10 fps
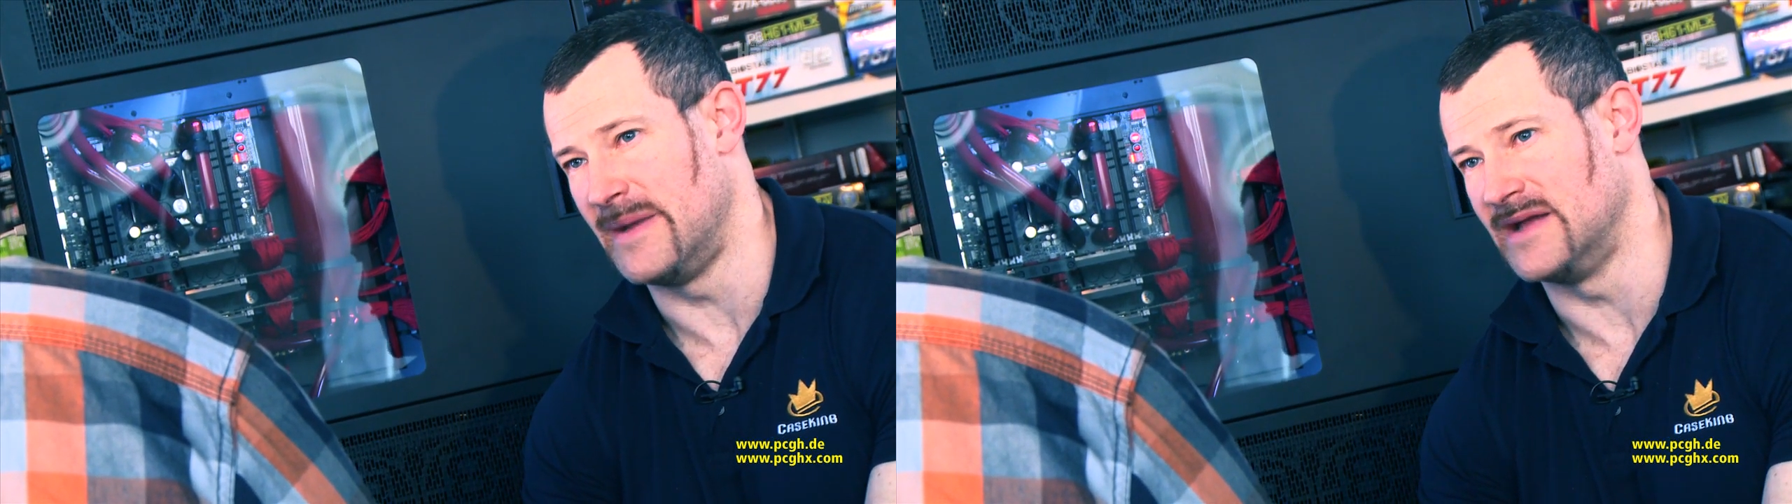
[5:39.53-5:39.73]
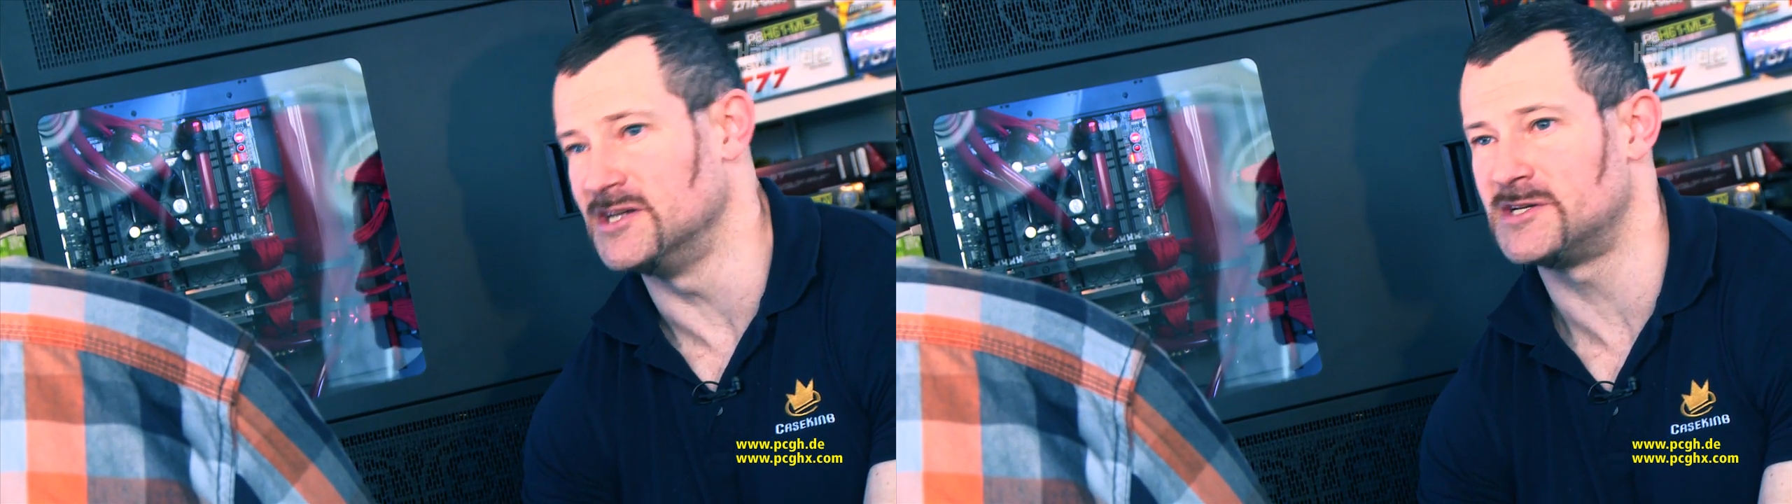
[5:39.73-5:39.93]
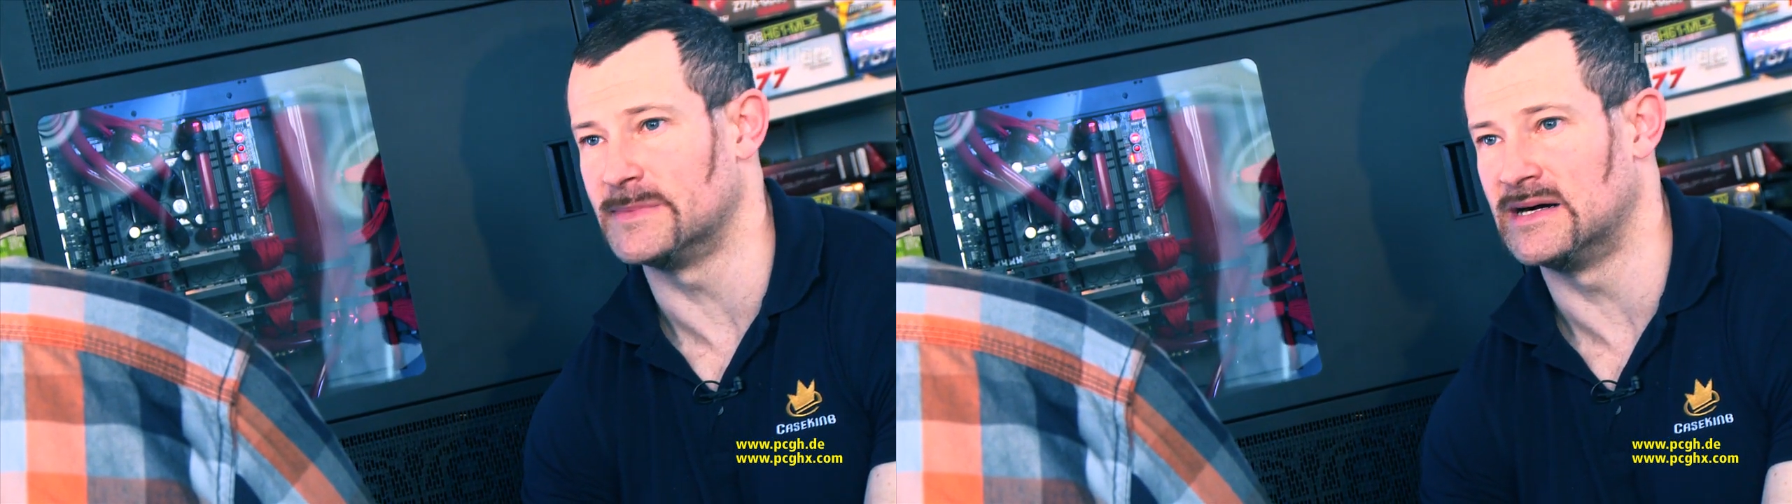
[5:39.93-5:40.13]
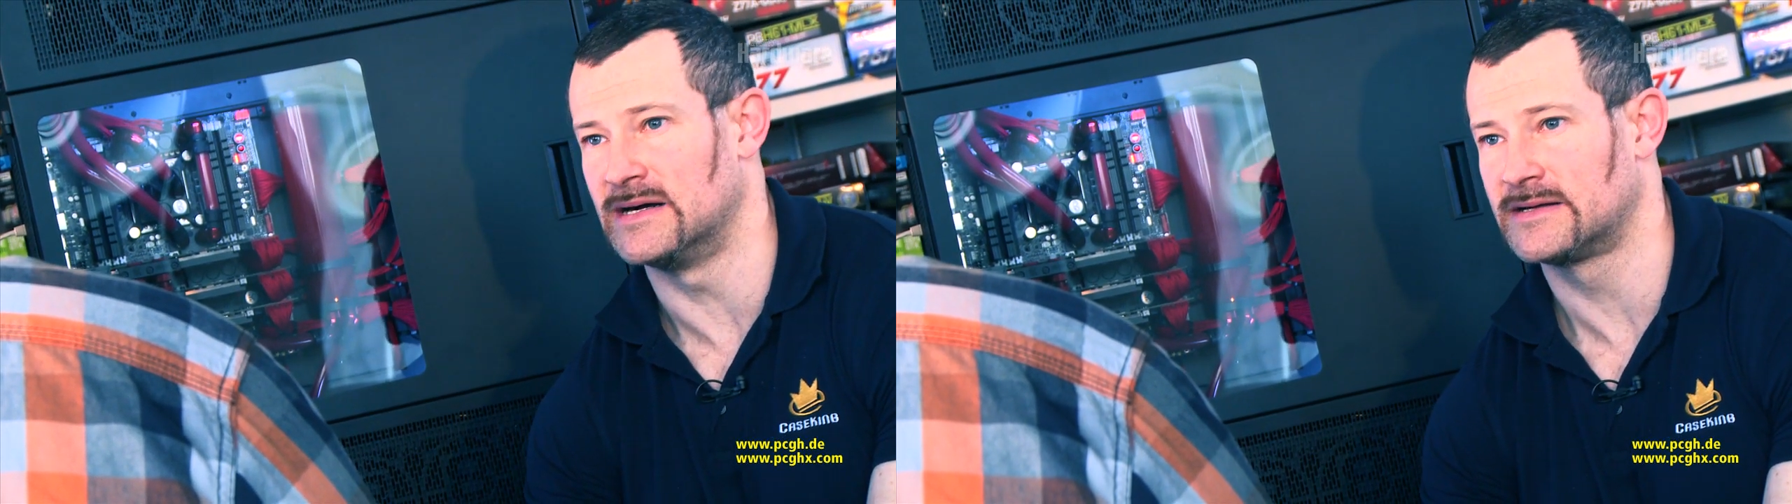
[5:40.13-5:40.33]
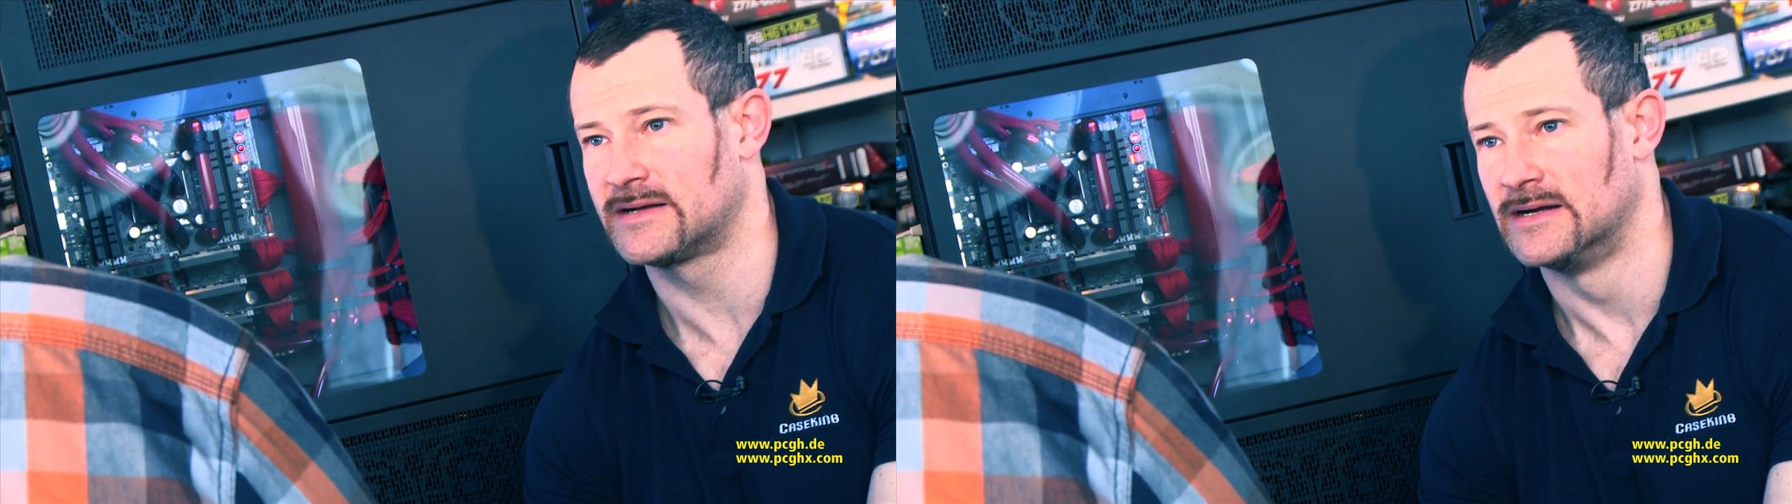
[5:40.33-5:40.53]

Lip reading: benchmark.